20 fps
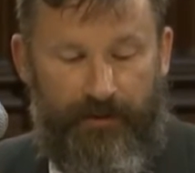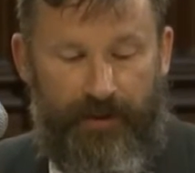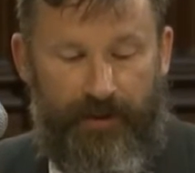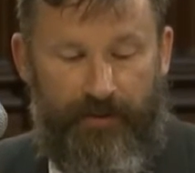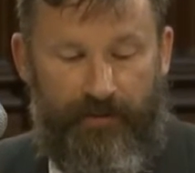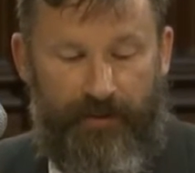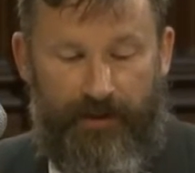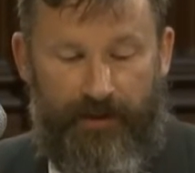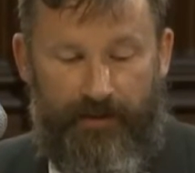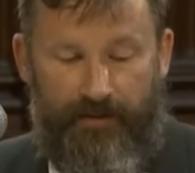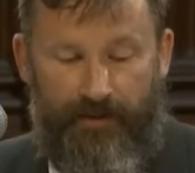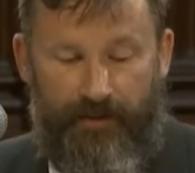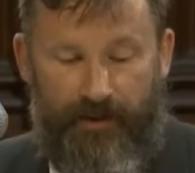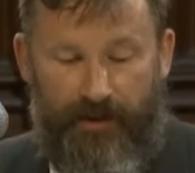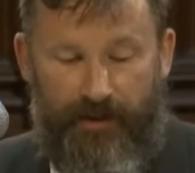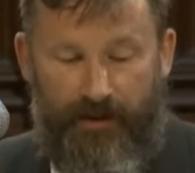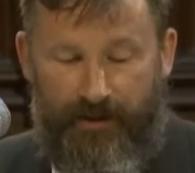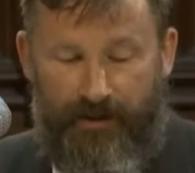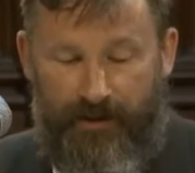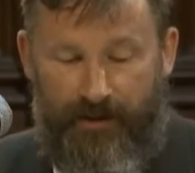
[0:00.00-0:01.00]
micron
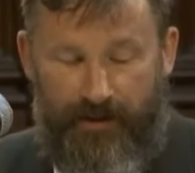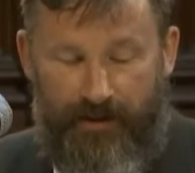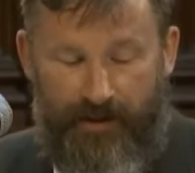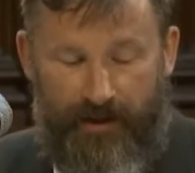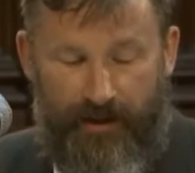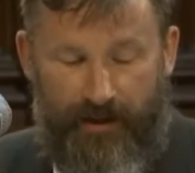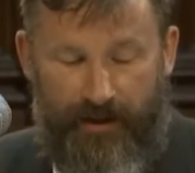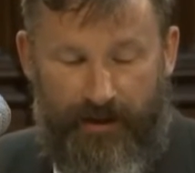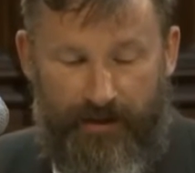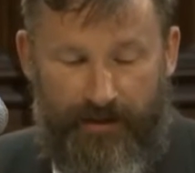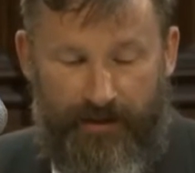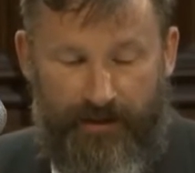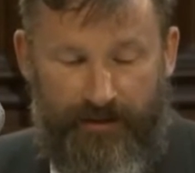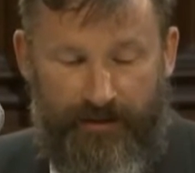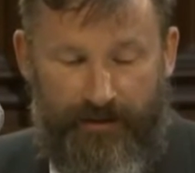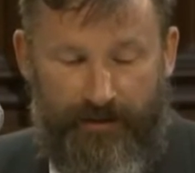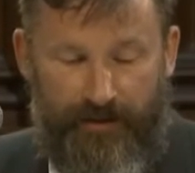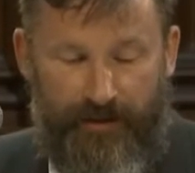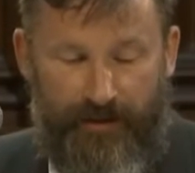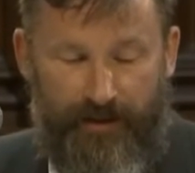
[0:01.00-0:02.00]
particle size.
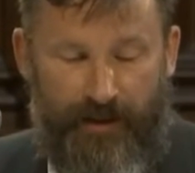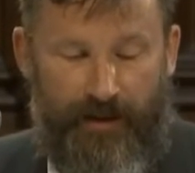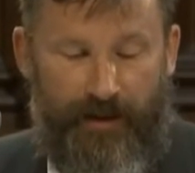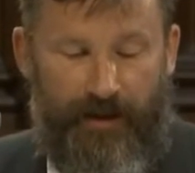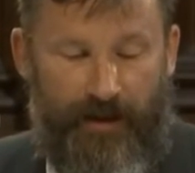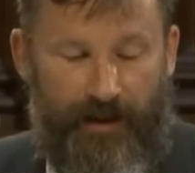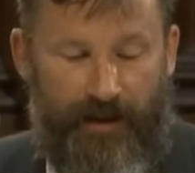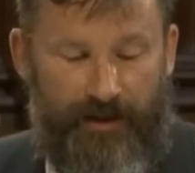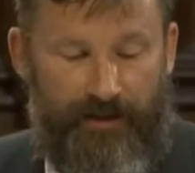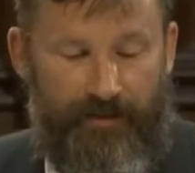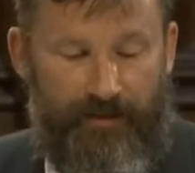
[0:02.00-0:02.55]
Other